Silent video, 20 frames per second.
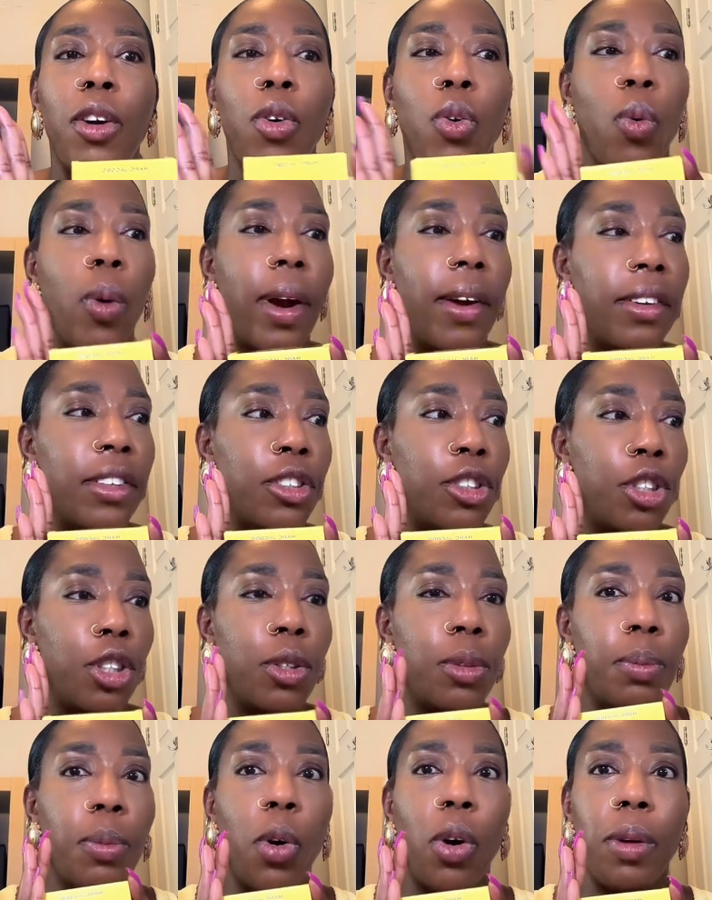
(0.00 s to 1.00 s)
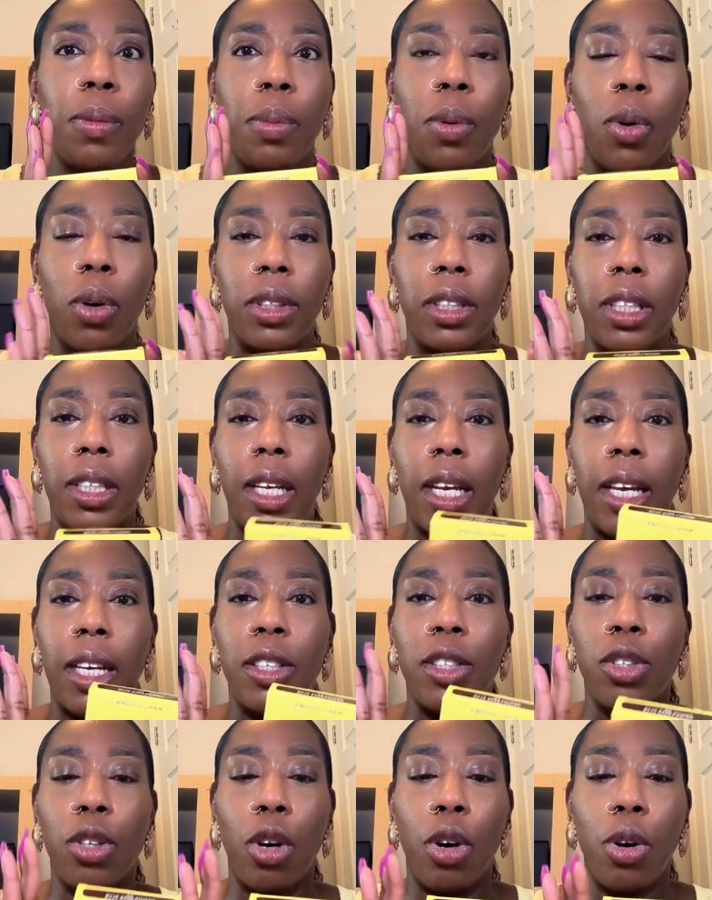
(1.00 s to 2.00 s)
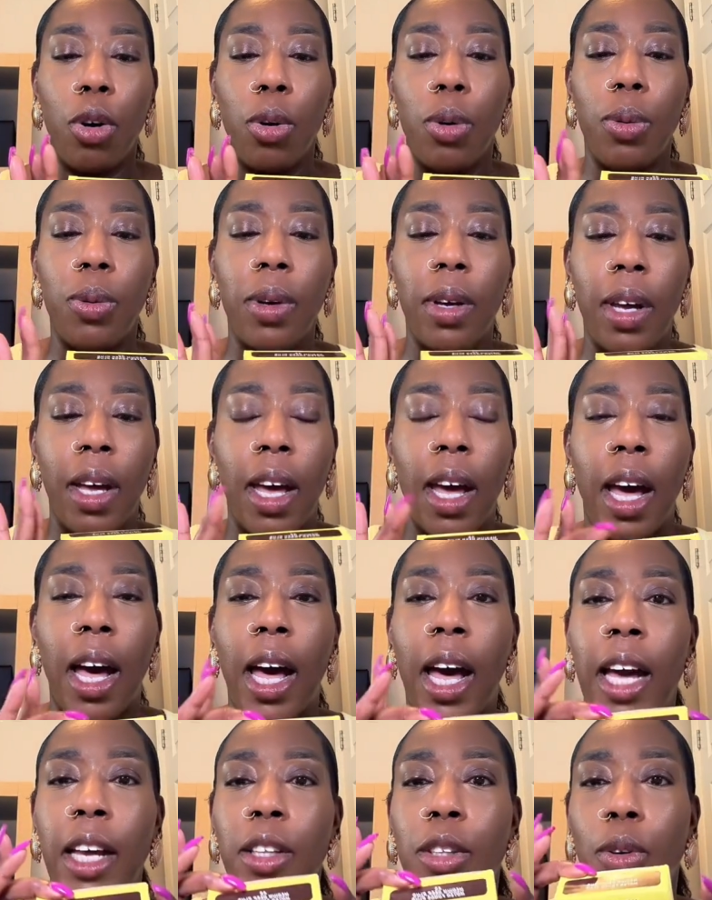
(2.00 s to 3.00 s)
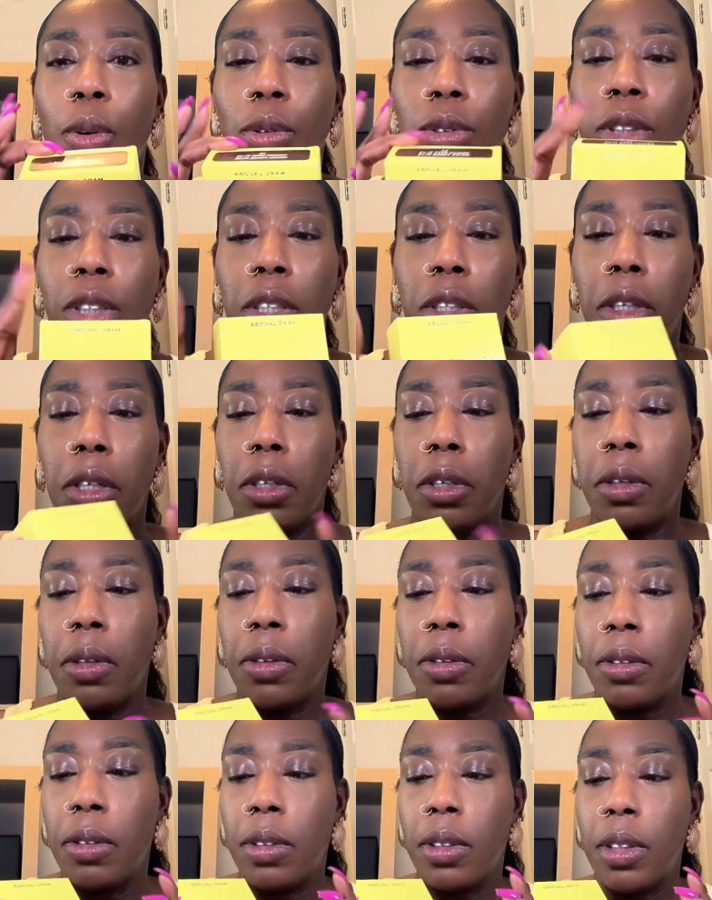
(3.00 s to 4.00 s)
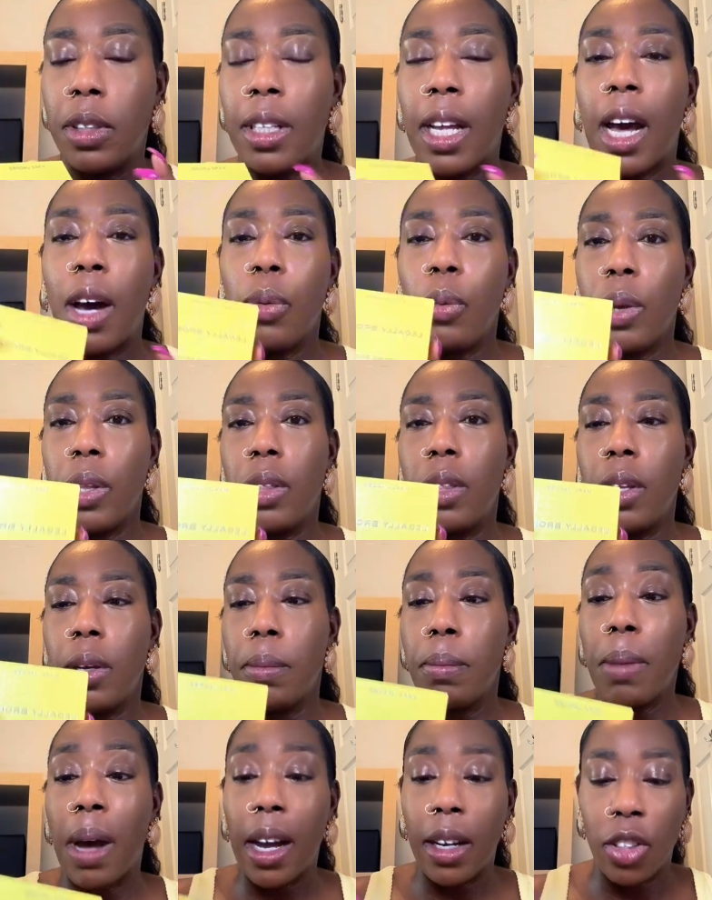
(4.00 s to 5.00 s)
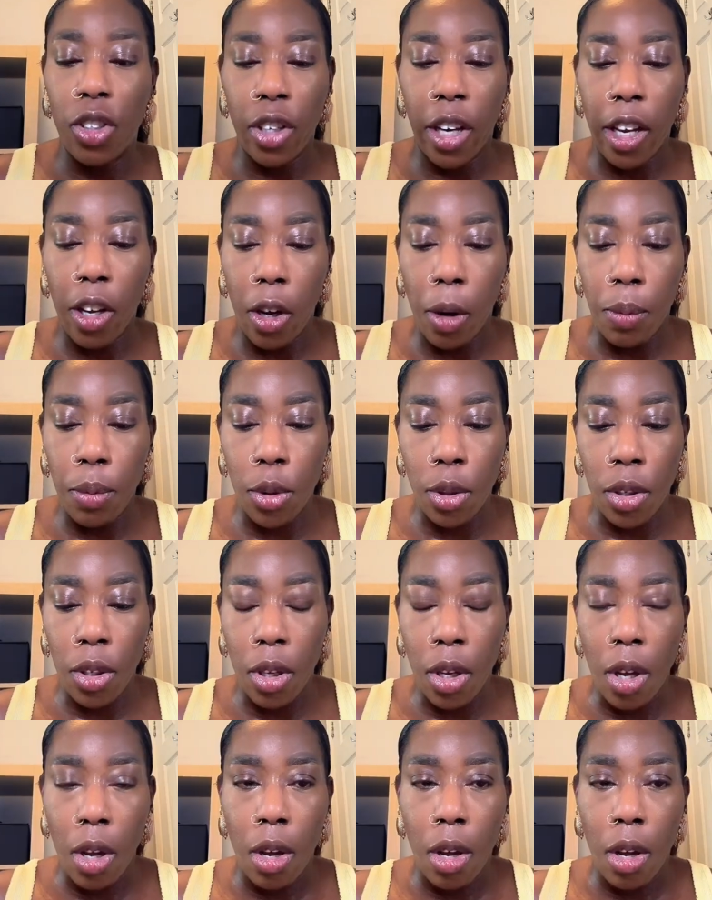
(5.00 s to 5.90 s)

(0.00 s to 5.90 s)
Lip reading: we're in June more importantly. So I thought to start with the Marc Jacobs